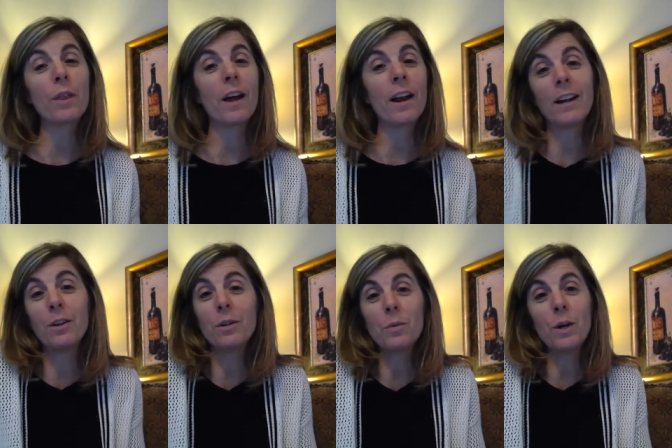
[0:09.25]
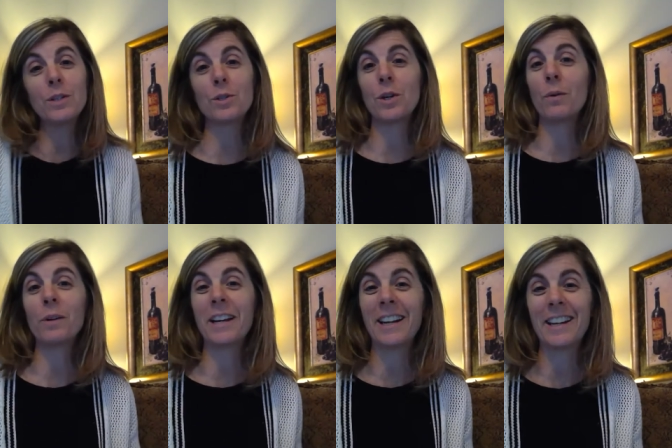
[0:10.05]
that I couldn't wait to start
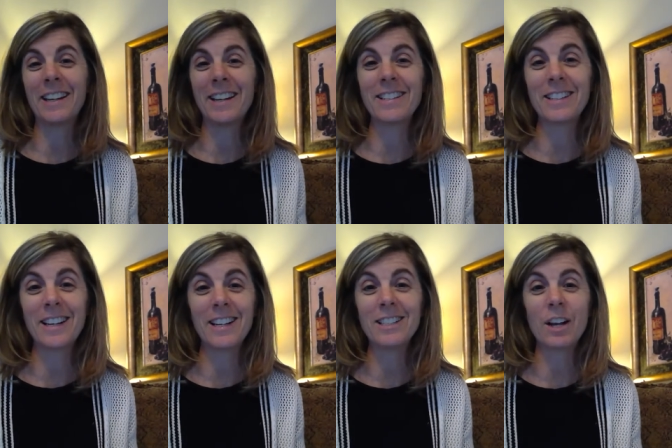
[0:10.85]
reading again today.